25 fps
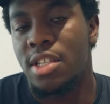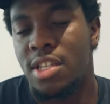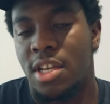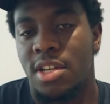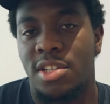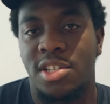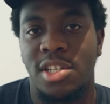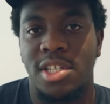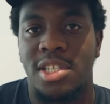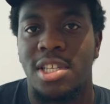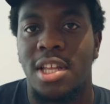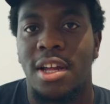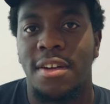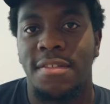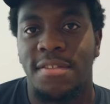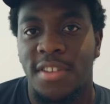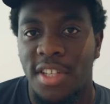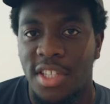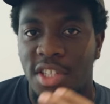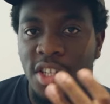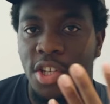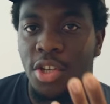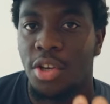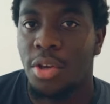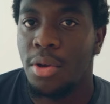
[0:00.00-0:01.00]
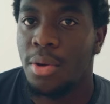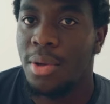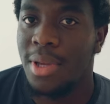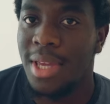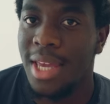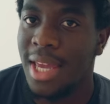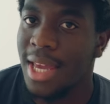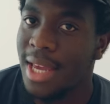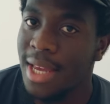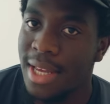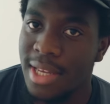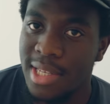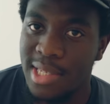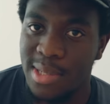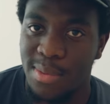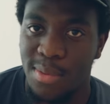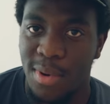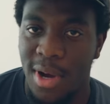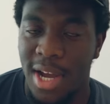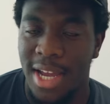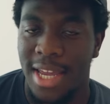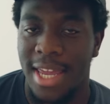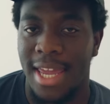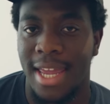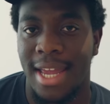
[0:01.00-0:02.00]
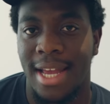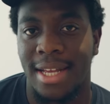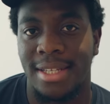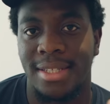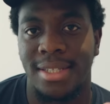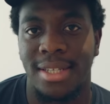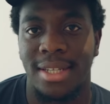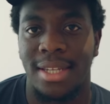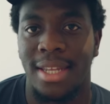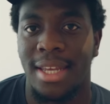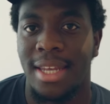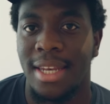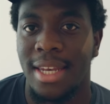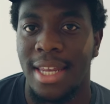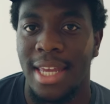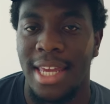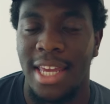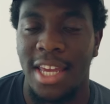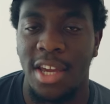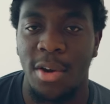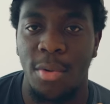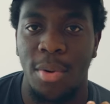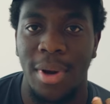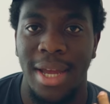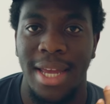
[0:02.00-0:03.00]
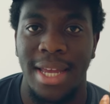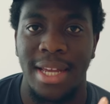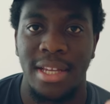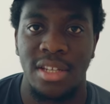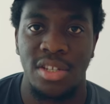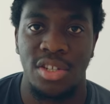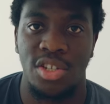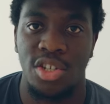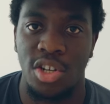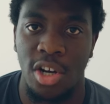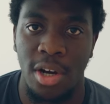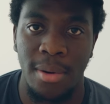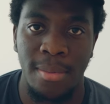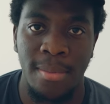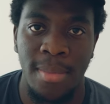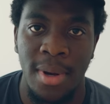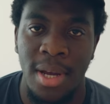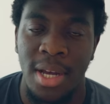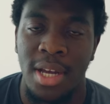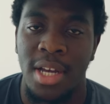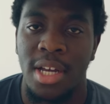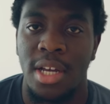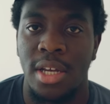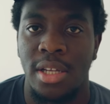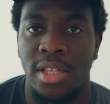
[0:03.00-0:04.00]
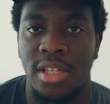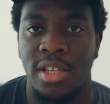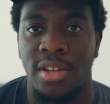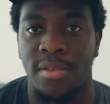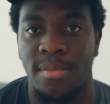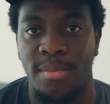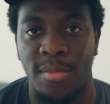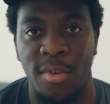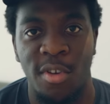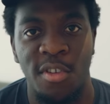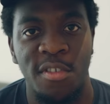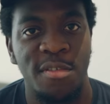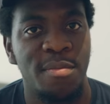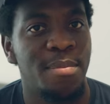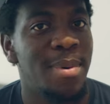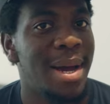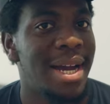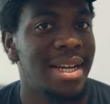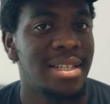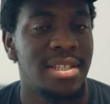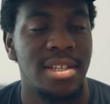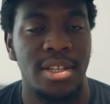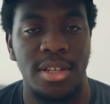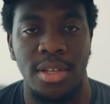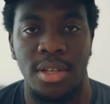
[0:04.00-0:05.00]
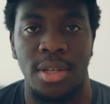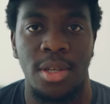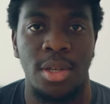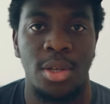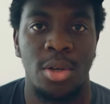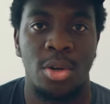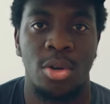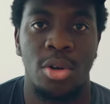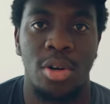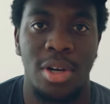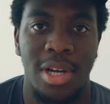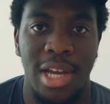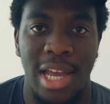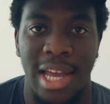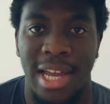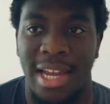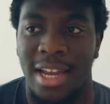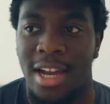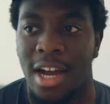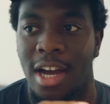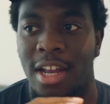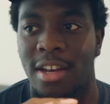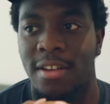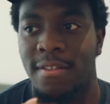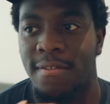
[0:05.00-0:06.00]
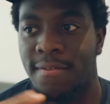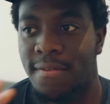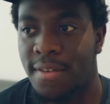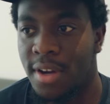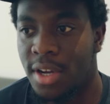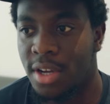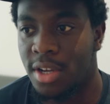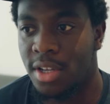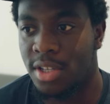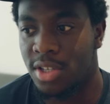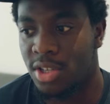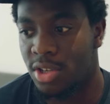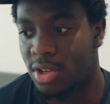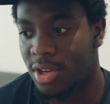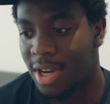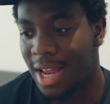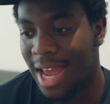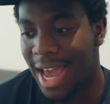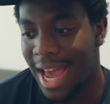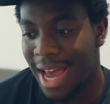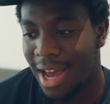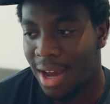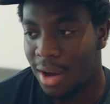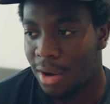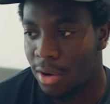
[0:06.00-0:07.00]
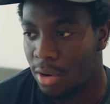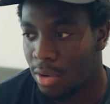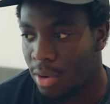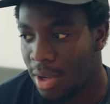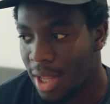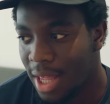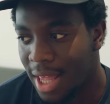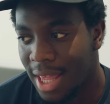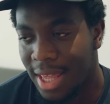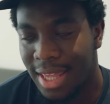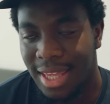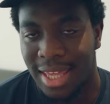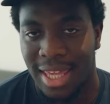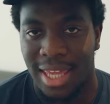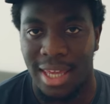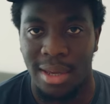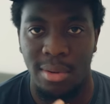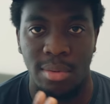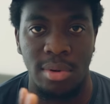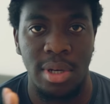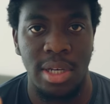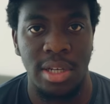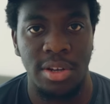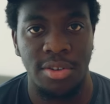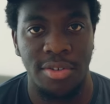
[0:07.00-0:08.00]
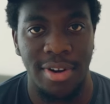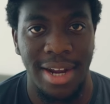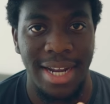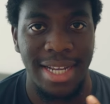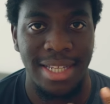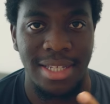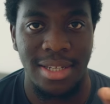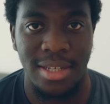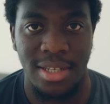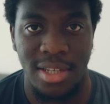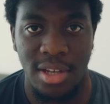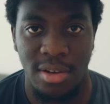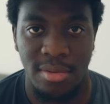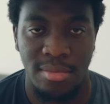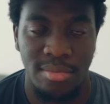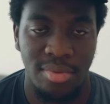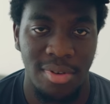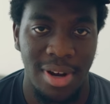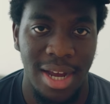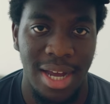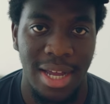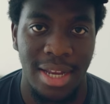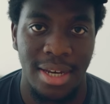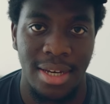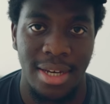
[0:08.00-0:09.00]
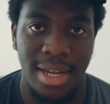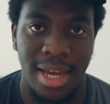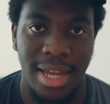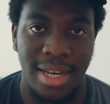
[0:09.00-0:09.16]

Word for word: So just after two years working at Celine, he quit his job to move back to New York and kind of focus on how he would create his own brand.